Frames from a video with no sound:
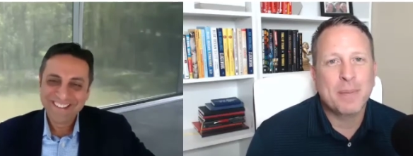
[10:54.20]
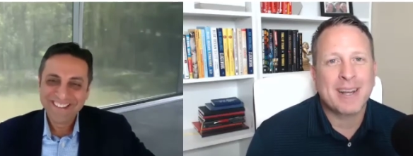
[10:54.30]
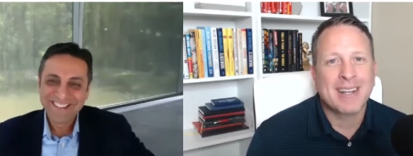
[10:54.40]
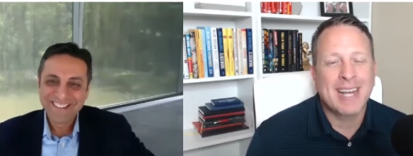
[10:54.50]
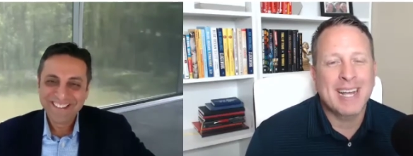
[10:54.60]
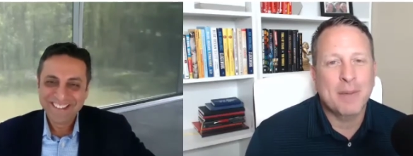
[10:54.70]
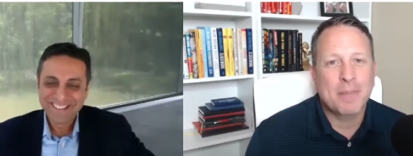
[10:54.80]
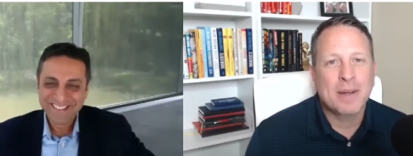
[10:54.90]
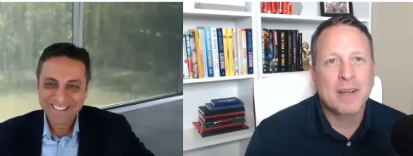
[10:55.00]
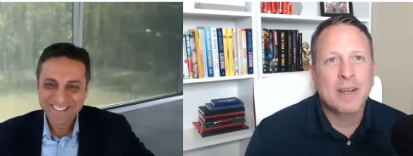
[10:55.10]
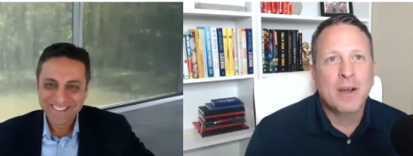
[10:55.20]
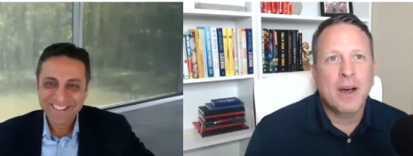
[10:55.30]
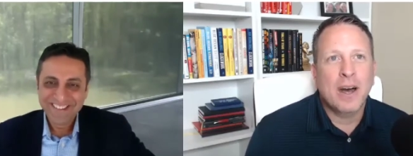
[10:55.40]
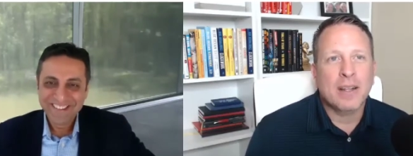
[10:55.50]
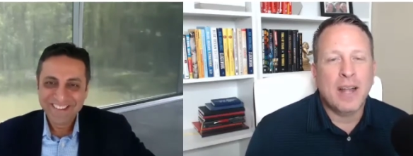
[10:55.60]
Speaker 1: big layup.
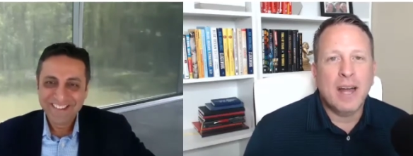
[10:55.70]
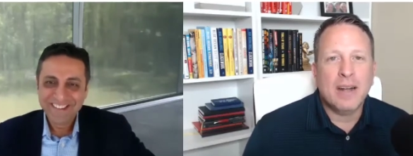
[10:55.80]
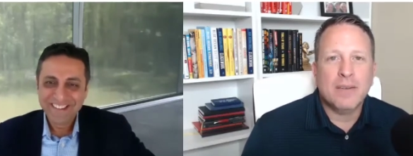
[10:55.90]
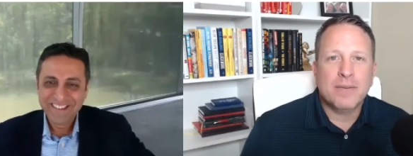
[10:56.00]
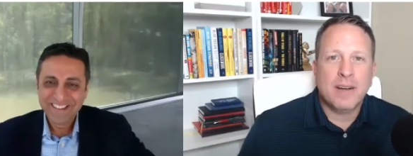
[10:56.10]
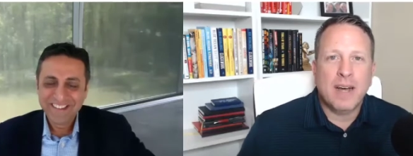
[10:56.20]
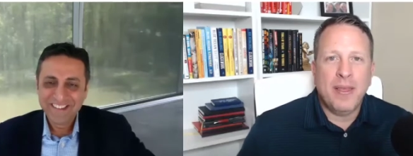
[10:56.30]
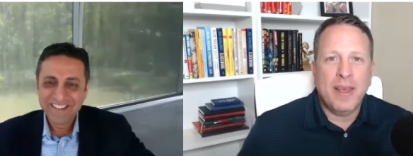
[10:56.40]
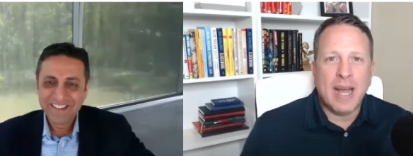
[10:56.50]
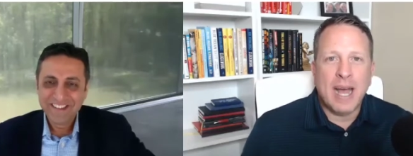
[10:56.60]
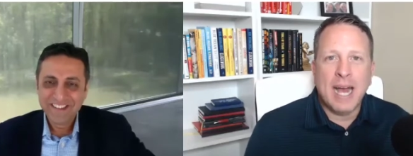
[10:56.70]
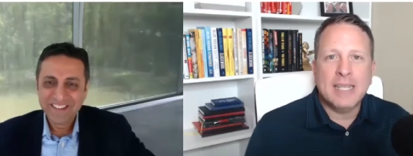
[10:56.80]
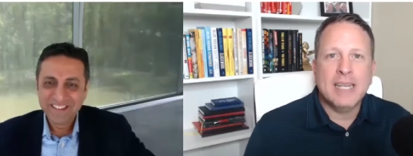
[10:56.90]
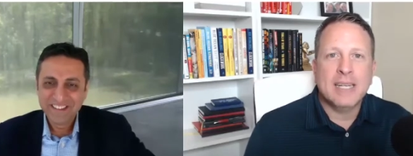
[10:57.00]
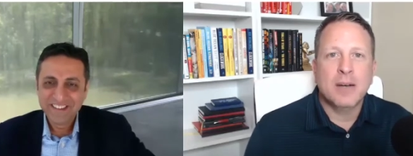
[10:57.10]
A lot of, I think,
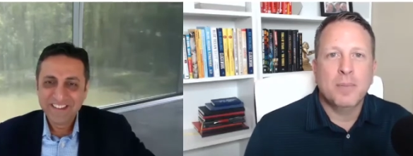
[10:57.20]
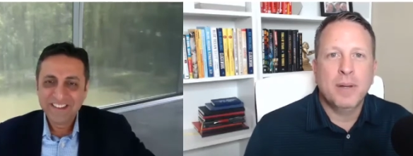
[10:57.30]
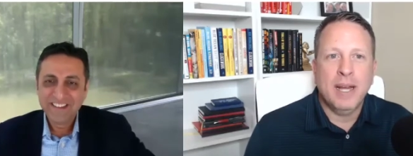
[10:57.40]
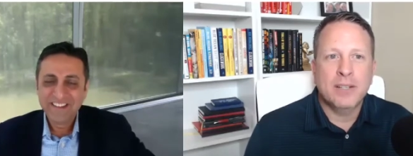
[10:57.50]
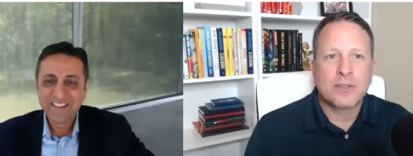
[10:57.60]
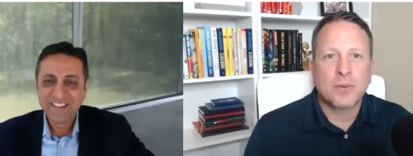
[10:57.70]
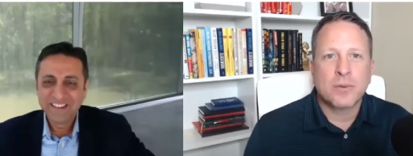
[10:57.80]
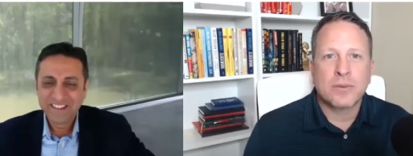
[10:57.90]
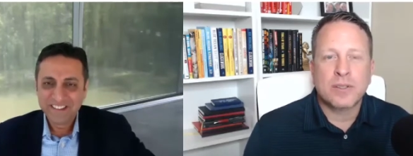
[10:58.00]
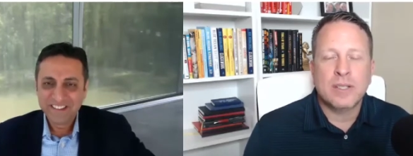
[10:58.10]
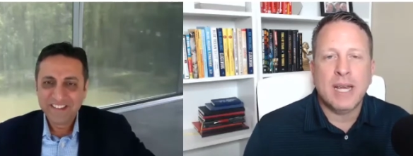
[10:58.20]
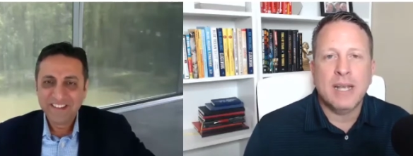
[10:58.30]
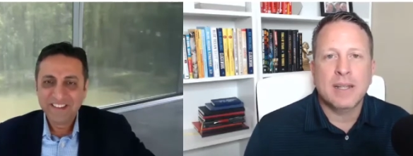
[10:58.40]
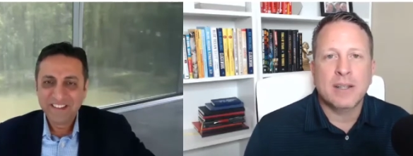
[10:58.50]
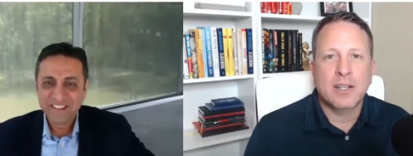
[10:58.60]
I T companies
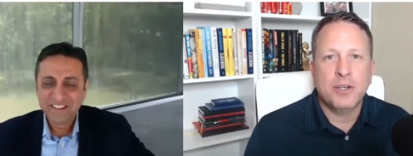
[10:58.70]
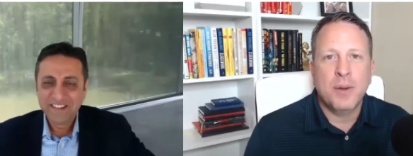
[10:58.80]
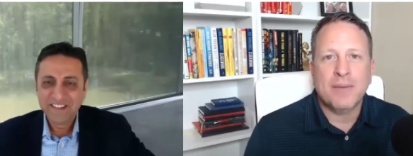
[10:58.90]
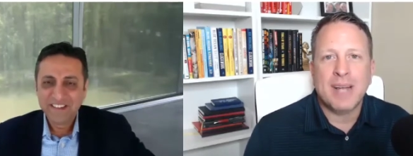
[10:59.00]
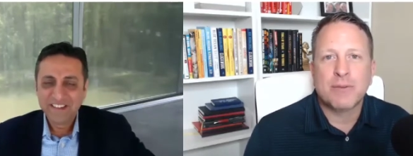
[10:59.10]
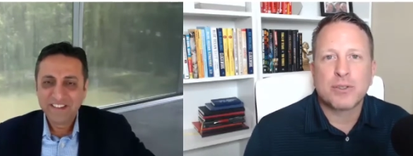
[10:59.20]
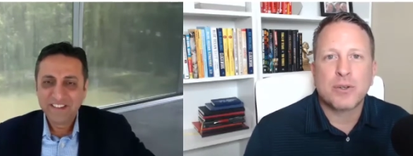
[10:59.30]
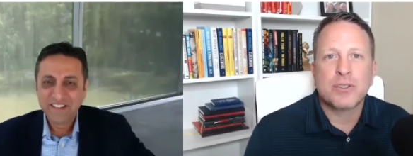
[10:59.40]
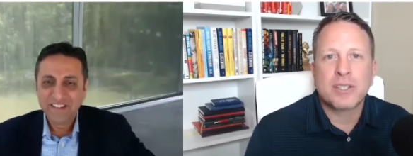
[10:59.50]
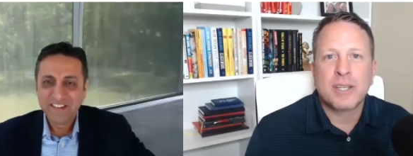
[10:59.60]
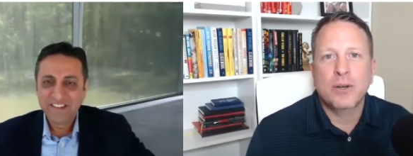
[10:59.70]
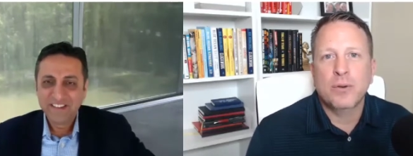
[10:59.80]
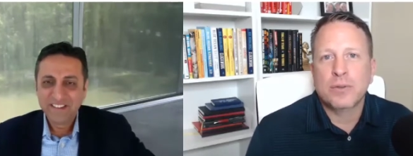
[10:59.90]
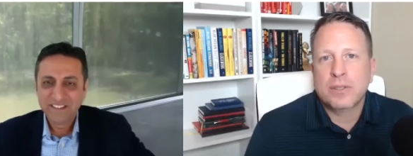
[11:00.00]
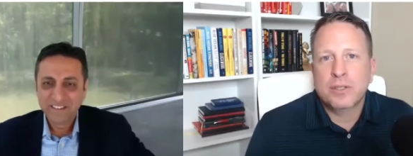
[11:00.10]
see that you have to have certain
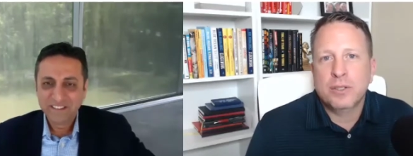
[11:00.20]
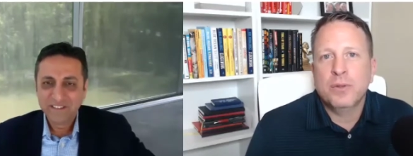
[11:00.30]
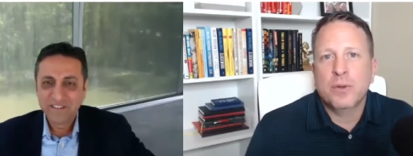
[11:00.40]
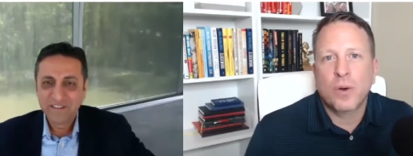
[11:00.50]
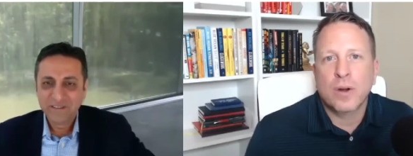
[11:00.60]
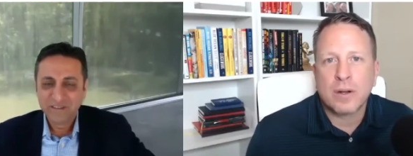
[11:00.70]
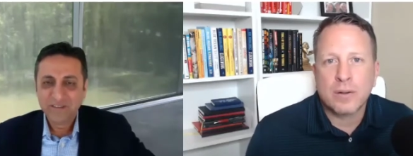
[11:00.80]
skills to do the work,